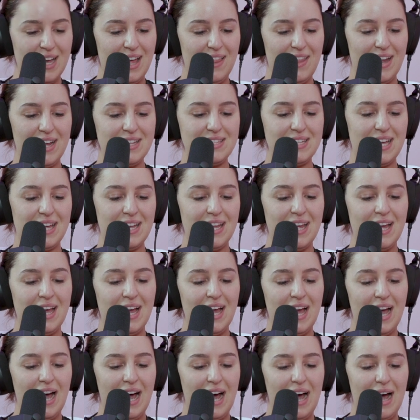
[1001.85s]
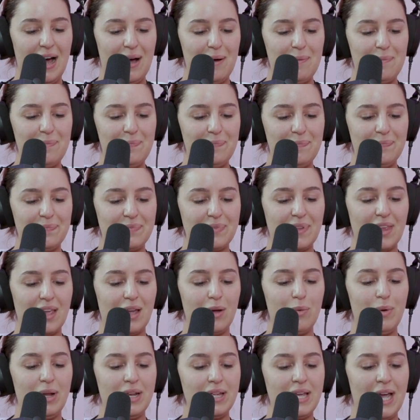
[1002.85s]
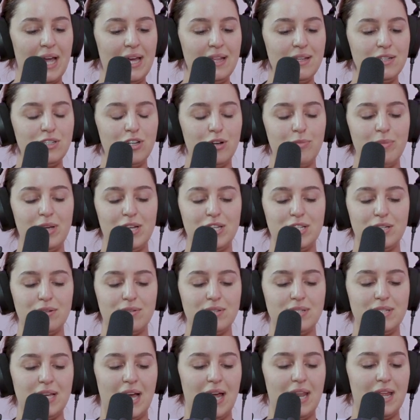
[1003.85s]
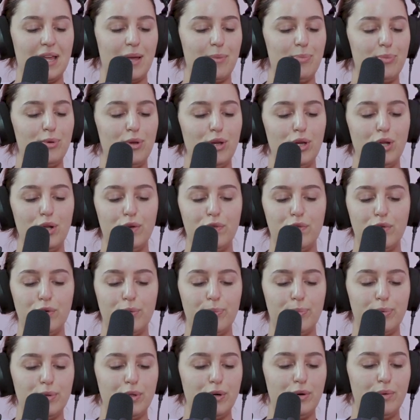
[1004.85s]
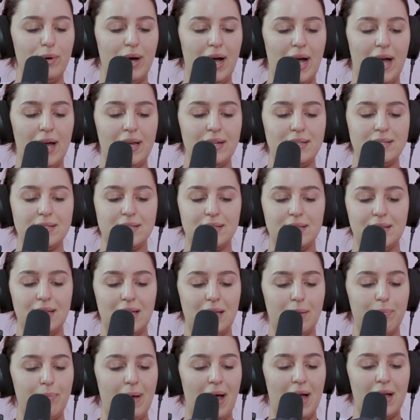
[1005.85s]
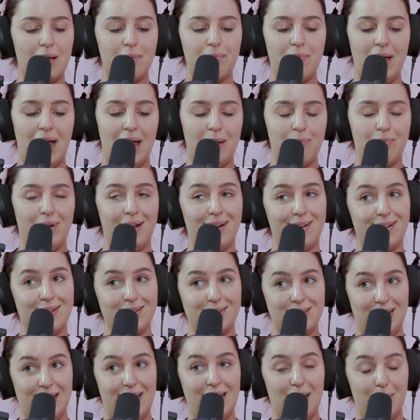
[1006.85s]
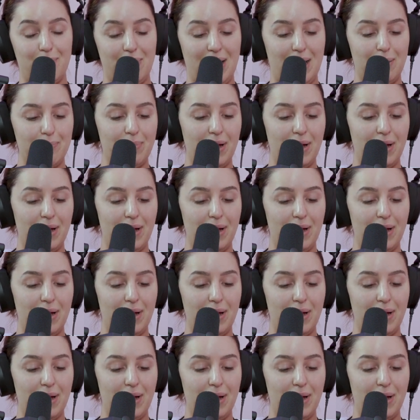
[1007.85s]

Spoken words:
And then I said, when Kayla told me she was dating a beautiful, blue-eyed, slick-back man bun, because he had a man